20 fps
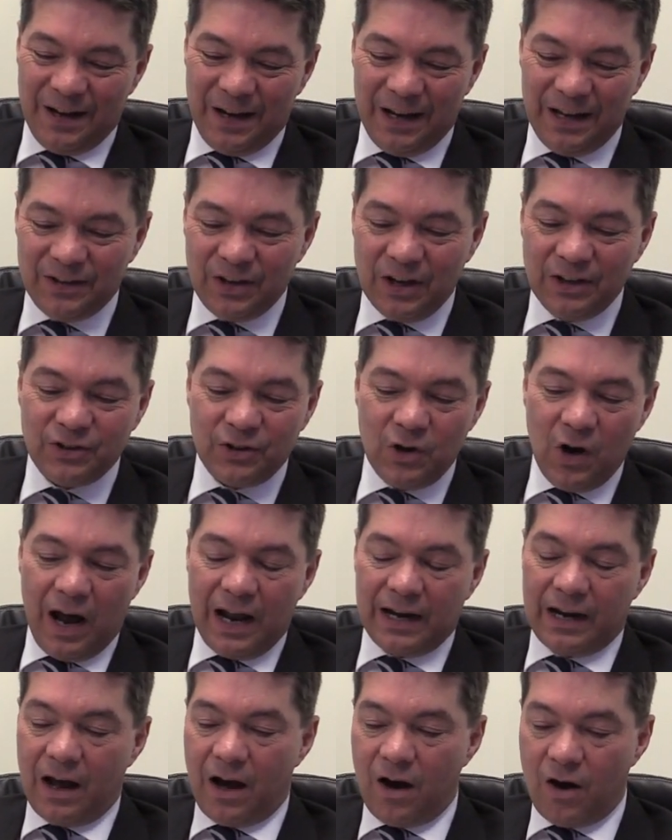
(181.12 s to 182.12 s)
It's not
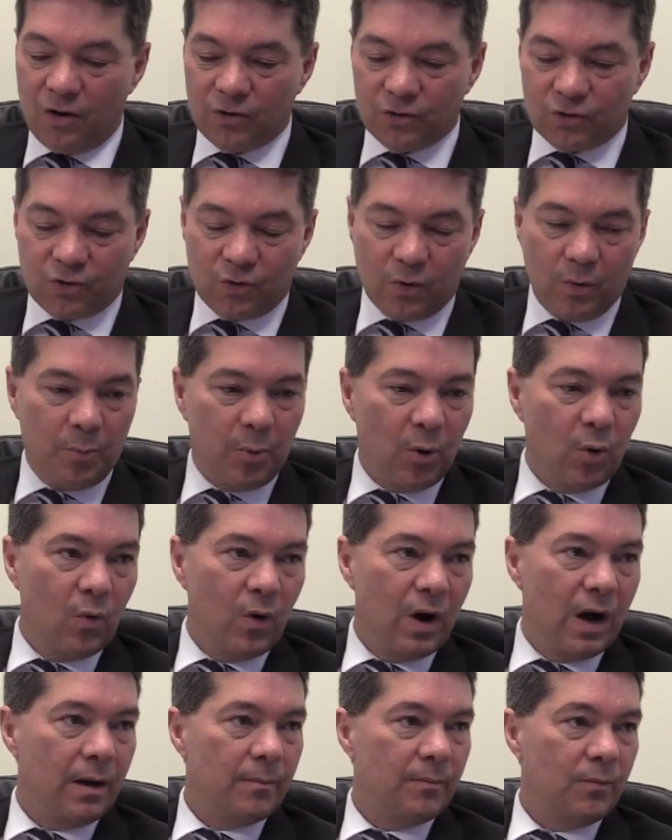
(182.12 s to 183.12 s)

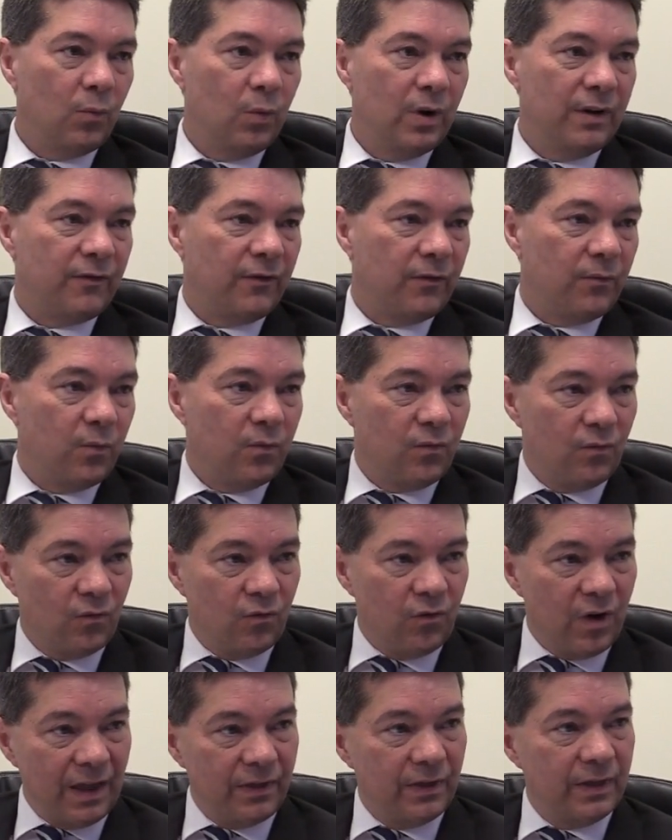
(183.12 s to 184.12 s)
unanswerable. We've
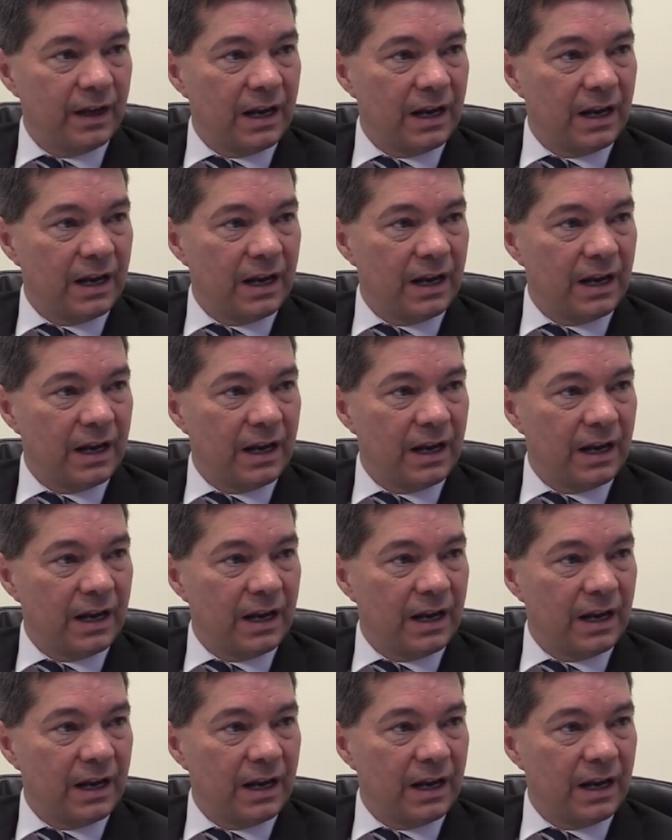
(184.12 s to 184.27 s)
run